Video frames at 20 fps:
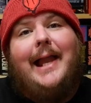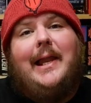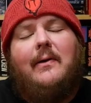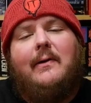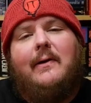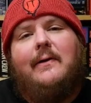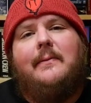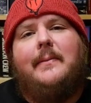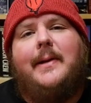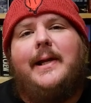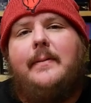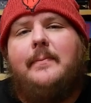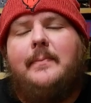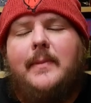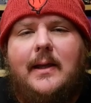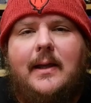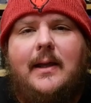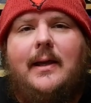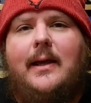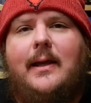Hello everybody,
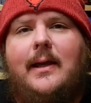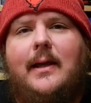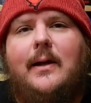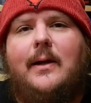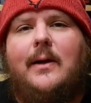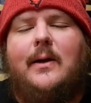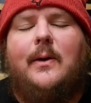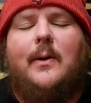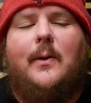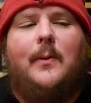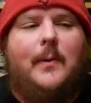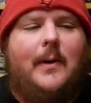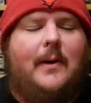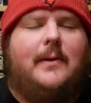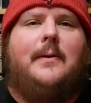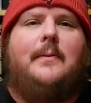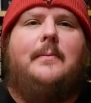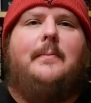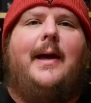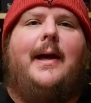E here.
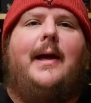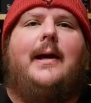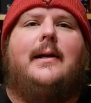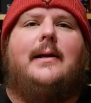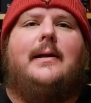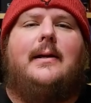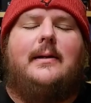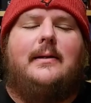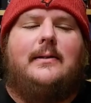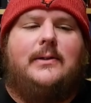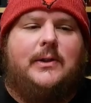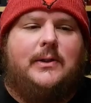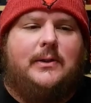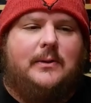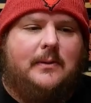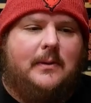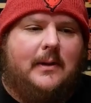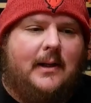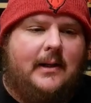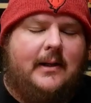Welcome back
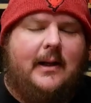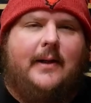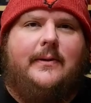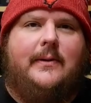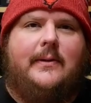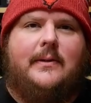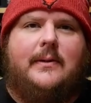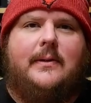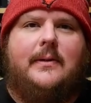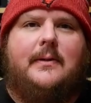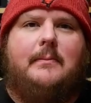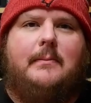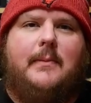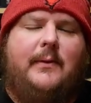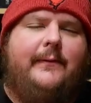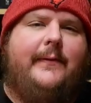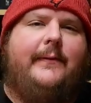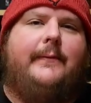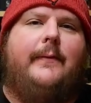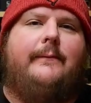to another
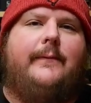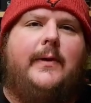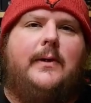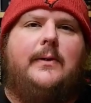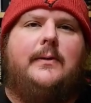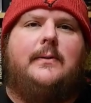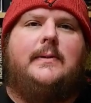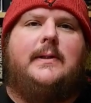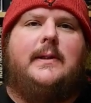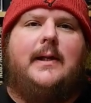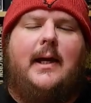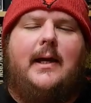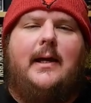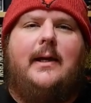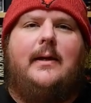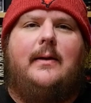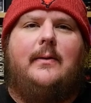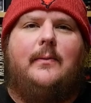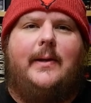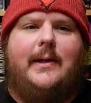movie review.
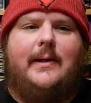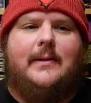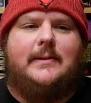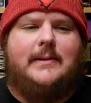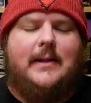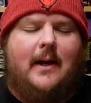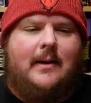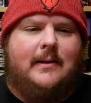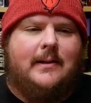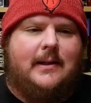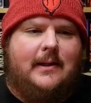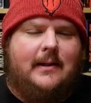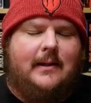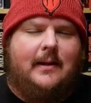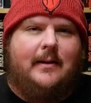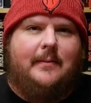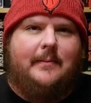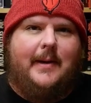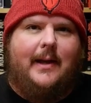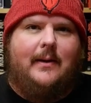Today we are
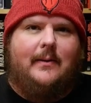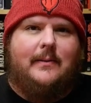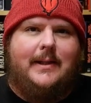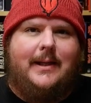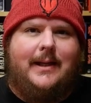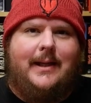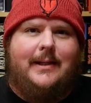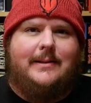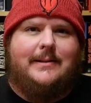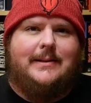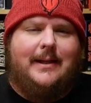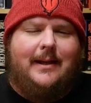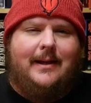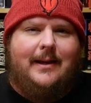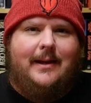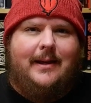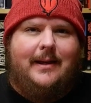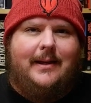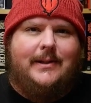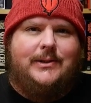talking about It
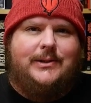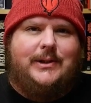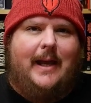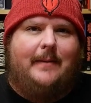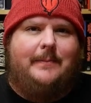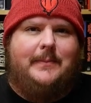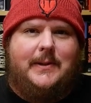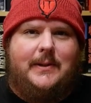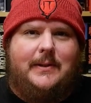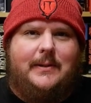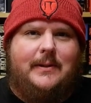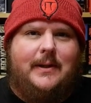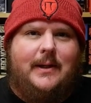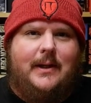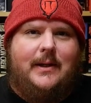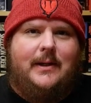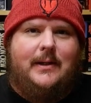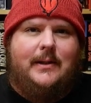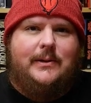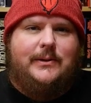Chapter
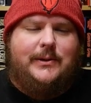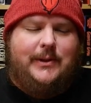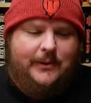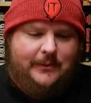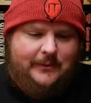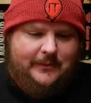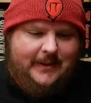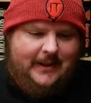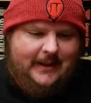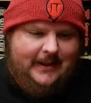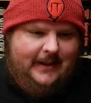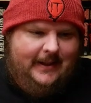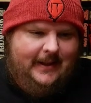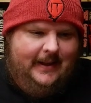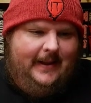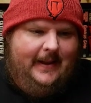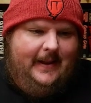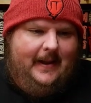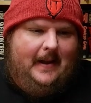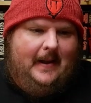two.
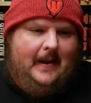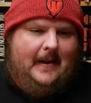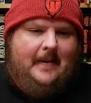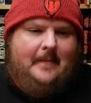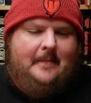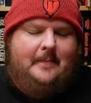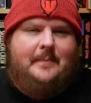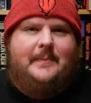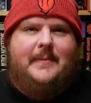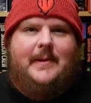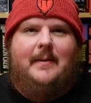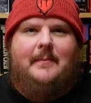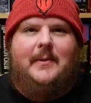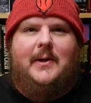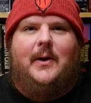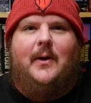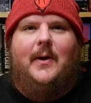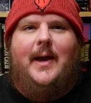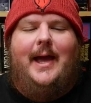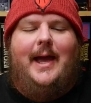Um, I'm
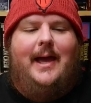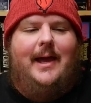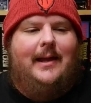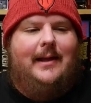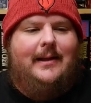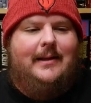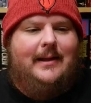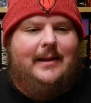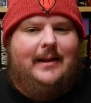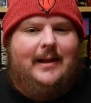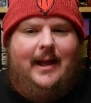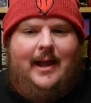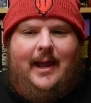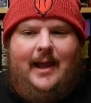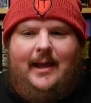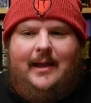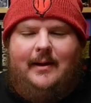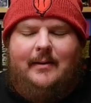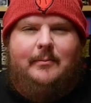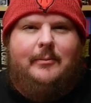going to go ahead
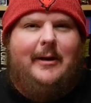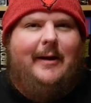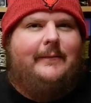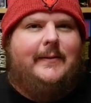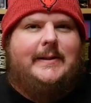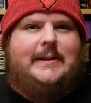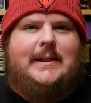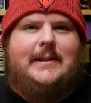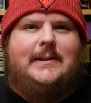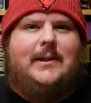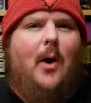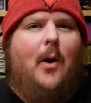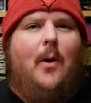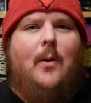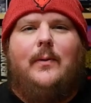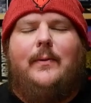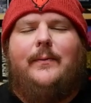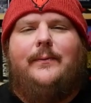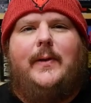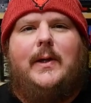and preface this
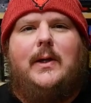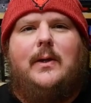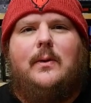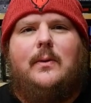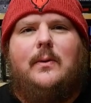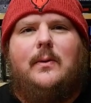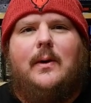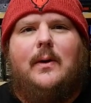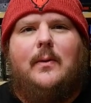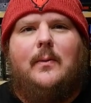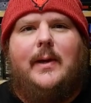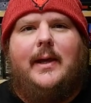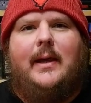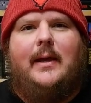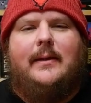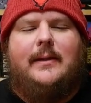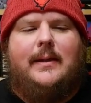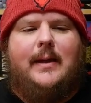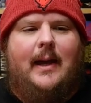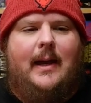whole review
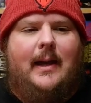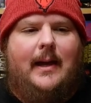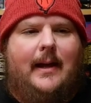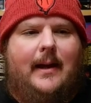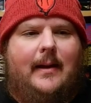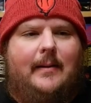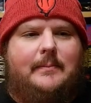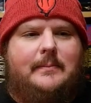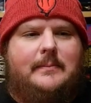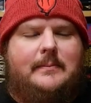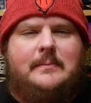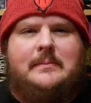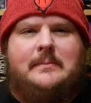with, uh,